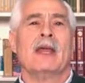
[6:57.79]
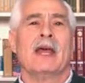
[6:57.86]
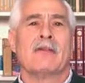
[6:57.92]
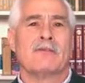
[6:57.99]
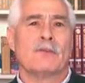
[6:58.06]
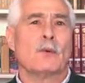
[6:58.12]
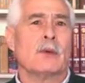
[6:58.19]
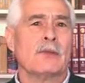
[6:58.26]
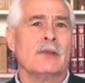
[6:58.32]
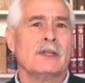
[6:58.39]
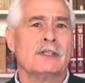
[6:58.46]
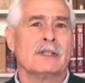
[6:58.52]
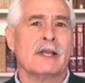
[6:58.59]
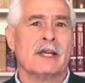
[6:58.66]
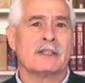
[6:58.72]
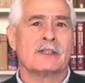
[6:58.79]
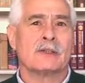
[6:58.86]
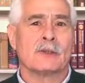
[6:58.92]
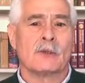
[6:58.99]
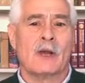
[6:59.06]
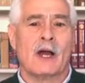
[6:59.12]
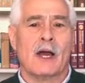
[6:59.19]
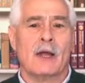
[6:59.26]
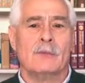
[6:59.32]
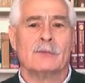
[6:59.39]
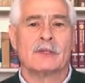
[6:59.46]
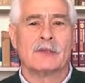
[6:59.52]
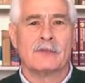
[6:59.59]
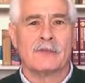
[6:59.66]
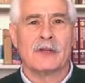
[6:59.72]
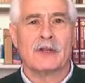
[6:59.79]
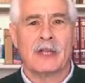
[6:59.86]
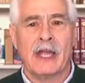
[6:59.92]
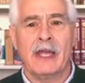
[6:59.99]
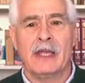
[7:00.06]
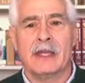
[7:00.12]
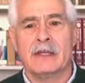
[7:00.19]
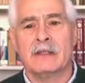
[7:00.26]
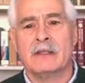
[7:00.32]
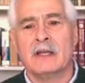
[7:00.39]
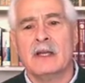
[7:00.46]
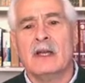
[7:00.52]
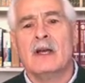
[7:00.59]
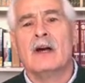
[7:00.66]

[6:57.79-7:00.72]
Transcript: And for these lesser crimes, the Vergehen,